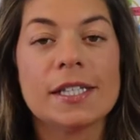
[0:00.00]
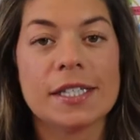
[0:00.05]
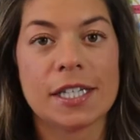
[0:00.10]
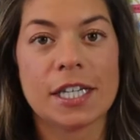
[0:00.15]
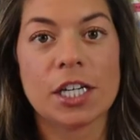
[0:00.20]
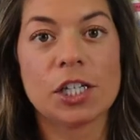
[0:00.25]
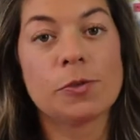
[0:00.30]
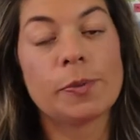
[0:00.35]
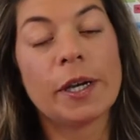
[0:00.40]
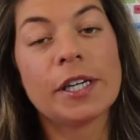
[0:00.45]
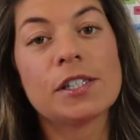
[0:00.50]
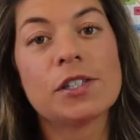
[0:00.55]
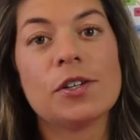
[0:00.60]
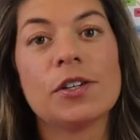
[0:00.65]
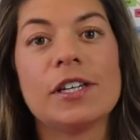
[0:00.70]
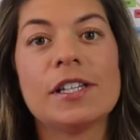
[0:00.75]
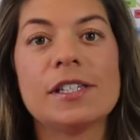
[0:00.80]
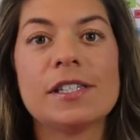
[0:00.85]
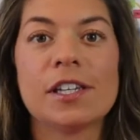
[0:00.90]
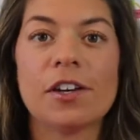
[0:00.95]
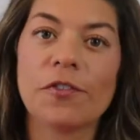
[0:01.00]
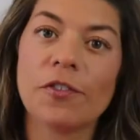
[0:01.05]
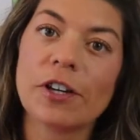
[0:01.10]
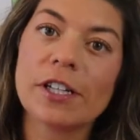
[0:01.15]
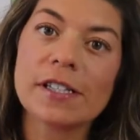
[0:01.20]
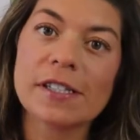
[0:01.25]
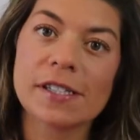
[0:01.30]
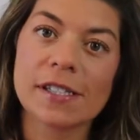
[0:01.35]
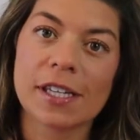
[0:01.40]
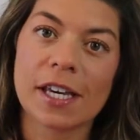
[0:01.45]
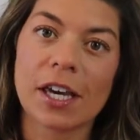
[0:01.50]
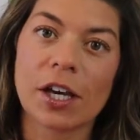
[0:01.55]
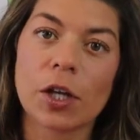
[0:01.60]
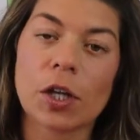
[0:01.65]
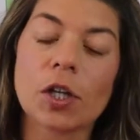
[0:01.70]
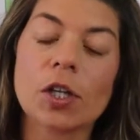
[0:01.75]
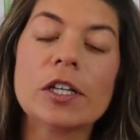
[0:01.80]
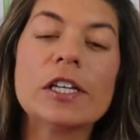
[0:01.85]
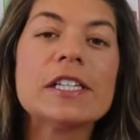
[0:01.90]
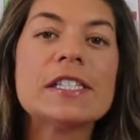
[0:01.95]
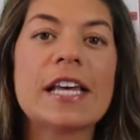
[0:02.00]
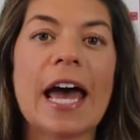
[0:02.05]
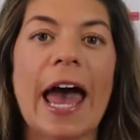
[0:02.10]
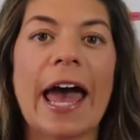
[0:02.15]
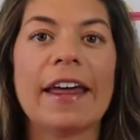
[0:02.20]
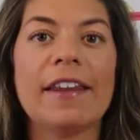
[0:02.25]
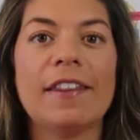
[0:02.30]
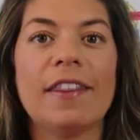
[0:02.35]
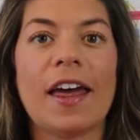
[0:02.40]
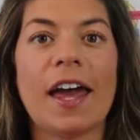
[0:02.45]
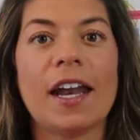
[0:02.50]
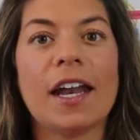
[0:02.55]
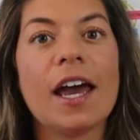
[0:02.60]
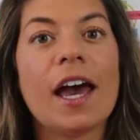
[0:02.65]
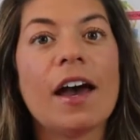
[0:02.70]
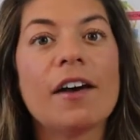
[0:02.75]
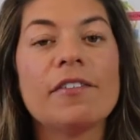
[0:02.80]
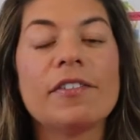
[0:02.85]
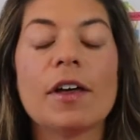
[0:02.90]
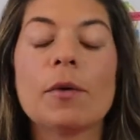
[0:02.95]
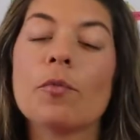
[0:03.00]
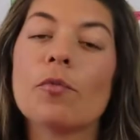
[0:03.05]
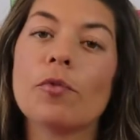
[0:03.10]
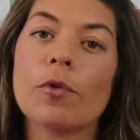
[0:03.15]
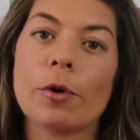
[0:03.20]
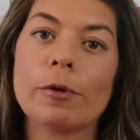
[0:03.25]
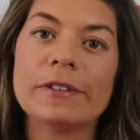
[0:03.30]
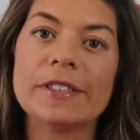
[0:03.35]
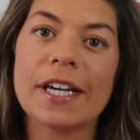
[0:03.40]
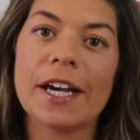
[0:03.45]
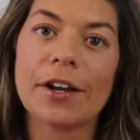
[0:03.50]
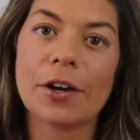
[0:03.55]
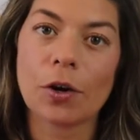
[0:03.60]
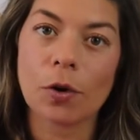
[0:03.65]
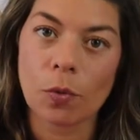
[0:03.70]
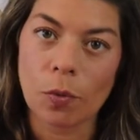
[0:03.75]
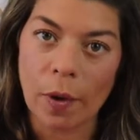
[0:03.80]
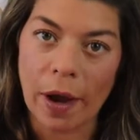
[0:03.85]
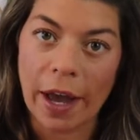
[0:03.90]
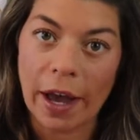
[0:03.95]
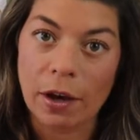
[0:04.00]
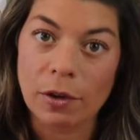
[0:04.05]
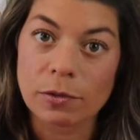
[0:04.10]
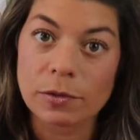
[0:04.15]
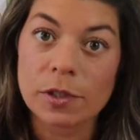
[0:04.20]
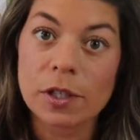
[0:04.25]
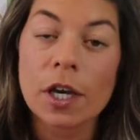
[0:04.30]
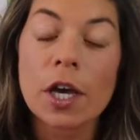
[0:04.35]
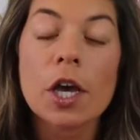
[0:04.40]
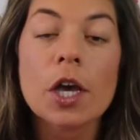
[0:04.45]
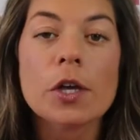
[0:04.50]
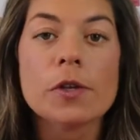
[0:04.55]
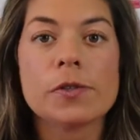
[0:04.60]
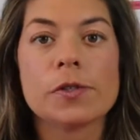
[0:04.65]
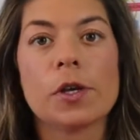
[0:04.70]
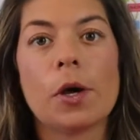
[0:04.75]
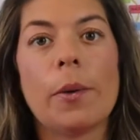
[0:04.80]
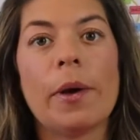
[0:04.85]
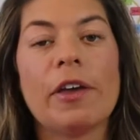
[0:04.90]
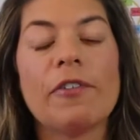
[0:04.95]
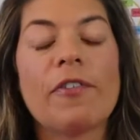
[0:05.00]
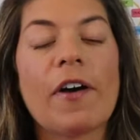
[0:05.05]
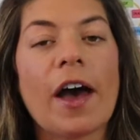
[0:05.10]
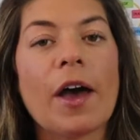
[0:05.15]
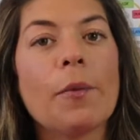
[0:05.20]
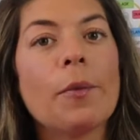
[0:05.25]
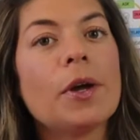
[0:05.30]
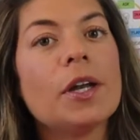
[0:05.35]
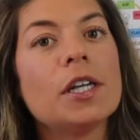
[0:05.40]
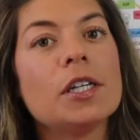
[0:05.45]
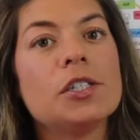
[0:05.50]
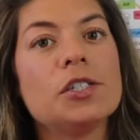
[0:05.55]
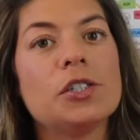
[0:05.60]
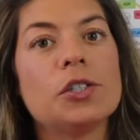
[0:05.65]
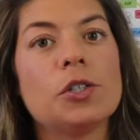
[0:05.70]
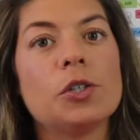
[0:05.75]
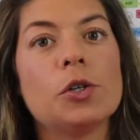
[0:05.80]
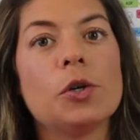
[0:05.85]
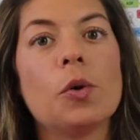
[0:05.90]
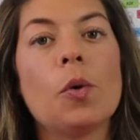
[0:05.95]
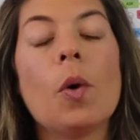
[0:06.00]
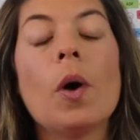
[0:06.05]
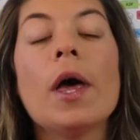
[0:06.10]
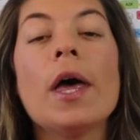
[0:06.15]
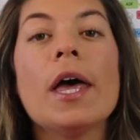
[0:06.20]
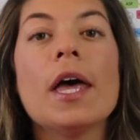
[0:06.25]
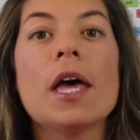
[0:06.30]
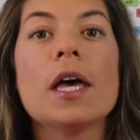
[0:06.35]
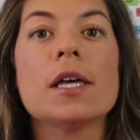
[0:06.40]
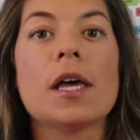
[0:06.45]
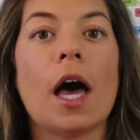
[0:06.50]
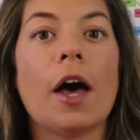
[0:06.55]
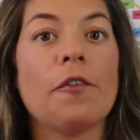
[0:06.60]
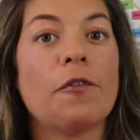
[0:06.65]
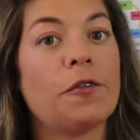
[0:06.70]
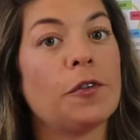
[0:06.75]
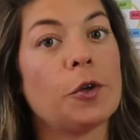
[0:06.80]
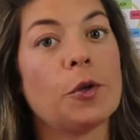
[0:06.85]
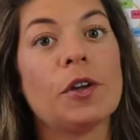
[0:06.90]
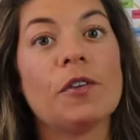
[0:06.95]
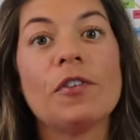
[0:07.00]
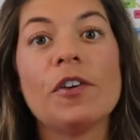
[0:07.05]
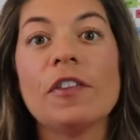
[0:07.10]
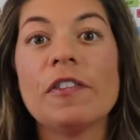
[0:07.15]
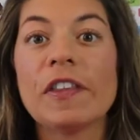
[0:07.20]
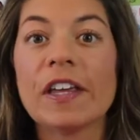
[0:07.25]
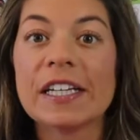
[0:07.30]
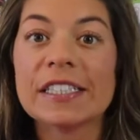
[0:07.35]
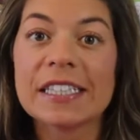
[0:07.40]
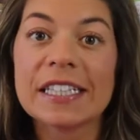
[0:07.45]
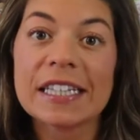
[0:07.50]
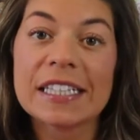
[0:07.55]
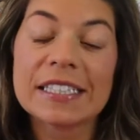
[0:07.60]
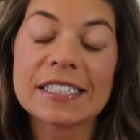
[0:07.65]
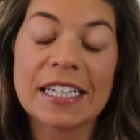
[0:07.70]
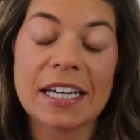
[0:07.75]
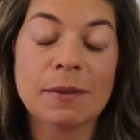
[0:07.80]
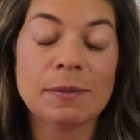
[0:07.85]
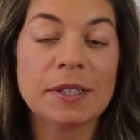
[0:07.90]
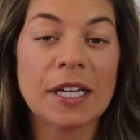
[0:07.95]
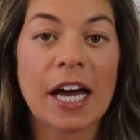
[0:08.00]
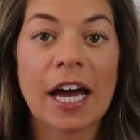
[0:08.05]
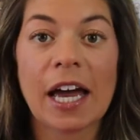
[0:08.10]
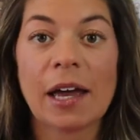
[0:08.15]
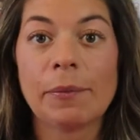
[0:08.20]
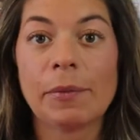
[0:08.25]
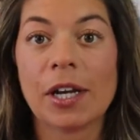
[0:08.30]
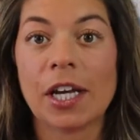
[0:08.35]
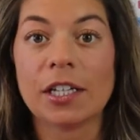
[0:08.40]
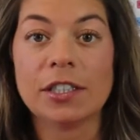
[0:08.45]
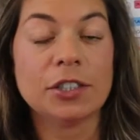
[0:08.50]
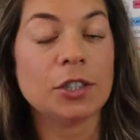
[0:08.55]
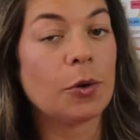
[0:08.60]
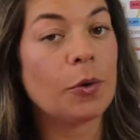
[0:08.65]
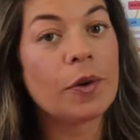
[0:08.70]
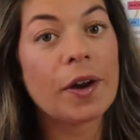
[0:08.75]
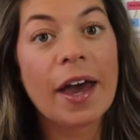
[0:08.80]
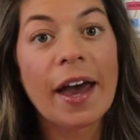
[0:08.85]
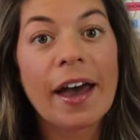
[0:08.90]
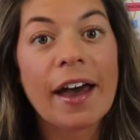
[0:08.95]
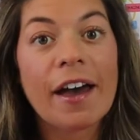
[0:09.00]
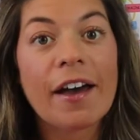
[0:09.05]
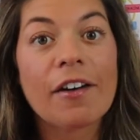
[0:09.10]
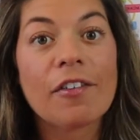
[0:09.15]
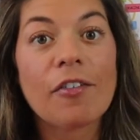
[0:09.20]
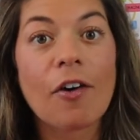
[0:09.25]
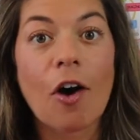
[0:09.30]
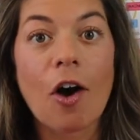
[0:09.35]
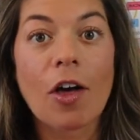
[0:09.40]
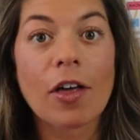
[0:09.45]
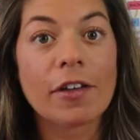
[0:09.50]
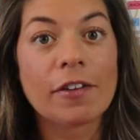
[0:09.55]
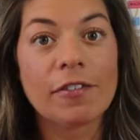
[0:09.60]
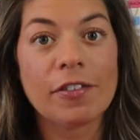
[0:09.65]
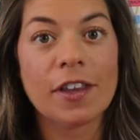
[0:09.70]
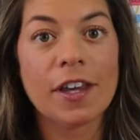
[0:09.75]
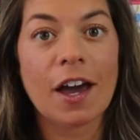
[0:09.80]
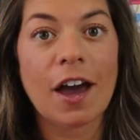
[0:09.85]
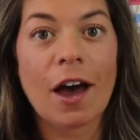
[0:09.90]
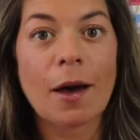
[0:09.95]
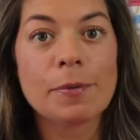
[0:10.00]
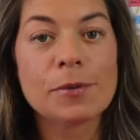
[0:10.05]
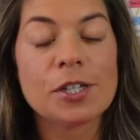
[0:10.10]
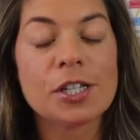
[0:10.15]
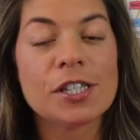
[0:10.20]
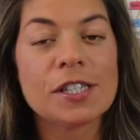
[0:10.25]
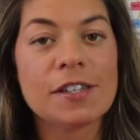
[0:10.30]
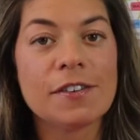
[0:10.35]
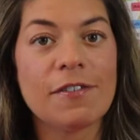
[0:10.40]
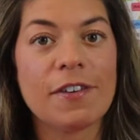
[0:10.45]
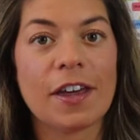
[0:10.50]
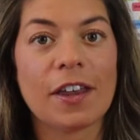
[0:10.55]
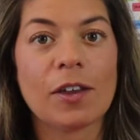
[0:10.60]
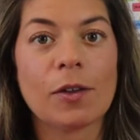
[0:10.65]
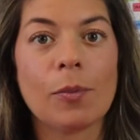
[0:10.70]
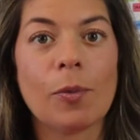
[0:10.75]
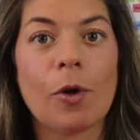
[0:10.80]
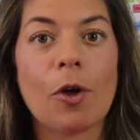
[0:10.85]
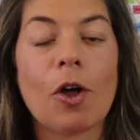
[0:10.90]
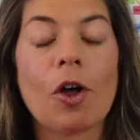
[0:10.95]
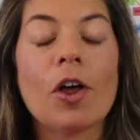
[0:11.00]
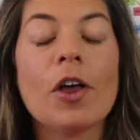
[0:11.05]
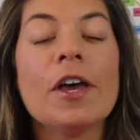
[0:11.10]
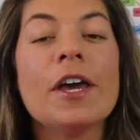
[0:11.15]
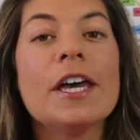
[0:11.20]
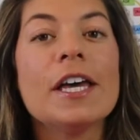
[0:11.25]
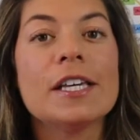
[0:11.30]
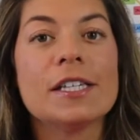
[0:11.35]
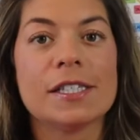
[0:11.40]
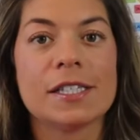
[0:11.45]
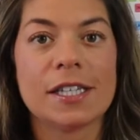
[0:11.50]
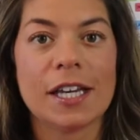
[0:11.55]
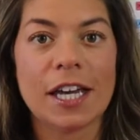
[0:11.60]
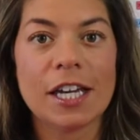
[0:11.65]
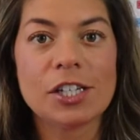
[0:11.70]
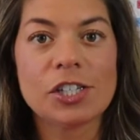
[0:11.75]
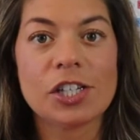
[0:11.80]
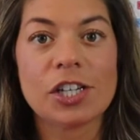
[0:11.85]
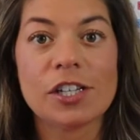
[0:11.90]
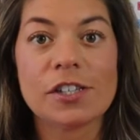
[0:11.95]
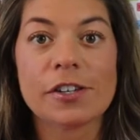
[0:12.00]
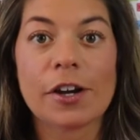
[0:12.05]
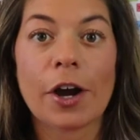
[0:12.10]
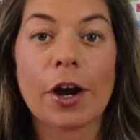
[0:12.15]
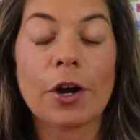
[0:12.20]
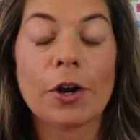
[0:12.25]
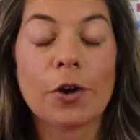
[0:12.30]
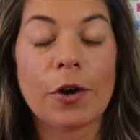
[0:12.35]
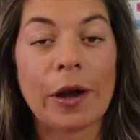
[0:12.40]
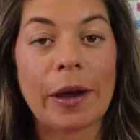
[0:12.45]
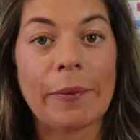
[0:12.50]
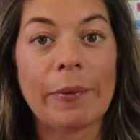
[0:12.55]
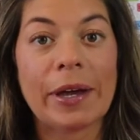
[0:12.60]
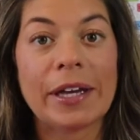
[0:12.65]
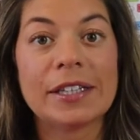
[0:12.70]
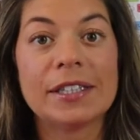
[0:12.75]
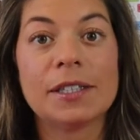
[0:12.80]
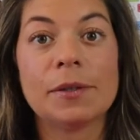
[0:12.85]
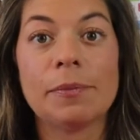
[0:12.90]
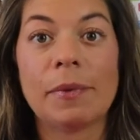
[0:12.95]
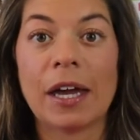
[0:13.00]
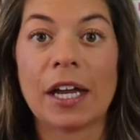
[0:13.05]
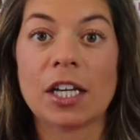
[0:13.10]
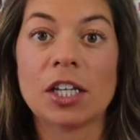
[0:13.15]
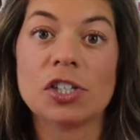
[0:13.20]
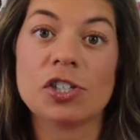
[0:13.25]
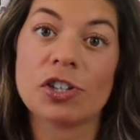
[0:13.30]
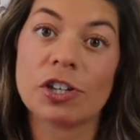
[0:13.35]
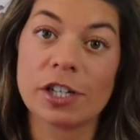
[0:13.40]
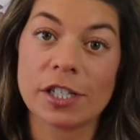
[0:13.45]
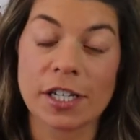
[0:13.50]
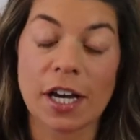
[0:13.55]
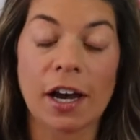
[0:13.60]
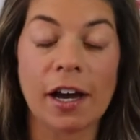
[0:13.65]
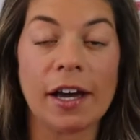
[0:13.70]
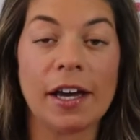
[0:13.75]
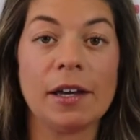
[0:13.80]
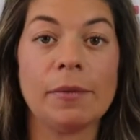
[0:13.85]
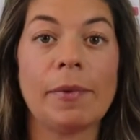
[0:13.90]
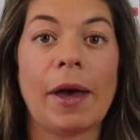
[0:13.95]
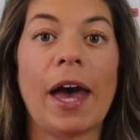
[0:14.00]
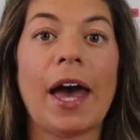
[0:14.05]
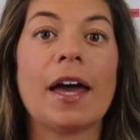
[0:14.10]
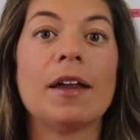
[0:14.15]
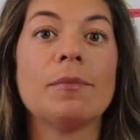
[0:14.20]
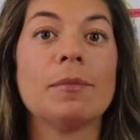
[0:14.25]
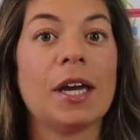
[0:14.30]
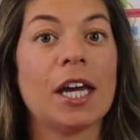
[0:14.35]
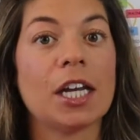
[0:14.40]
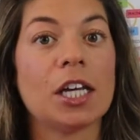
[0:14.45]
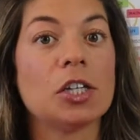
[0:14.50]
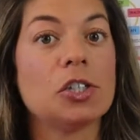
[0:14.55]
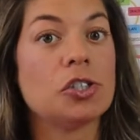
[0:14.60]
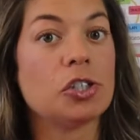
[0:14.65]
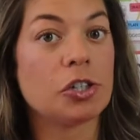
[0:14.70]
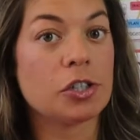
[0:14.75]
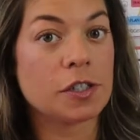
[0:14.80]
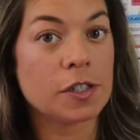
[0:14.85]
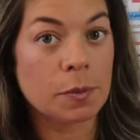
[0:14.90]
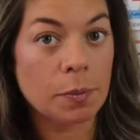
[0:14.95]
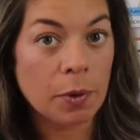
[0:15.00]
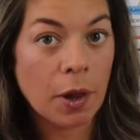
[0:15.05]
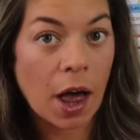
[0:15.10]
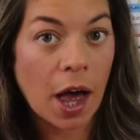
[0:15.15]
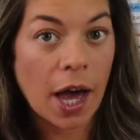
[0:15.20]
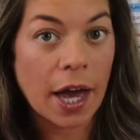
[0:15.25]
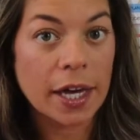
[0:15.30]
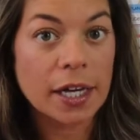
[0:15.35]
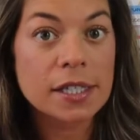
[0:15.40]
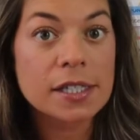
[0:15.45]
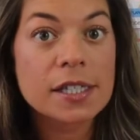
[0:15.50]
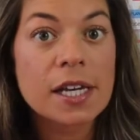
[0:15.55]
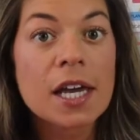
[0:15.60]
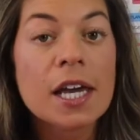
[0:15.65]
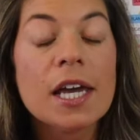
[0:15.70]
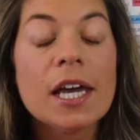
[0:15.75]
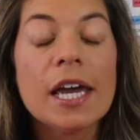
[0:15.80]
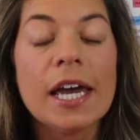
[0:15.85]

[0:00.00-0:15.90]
teach my students different skills and then have them rotate around. So if I want to do a few different things at the same time and I don't have all of the options available, stations are a great way to manage your time and manage your supplies.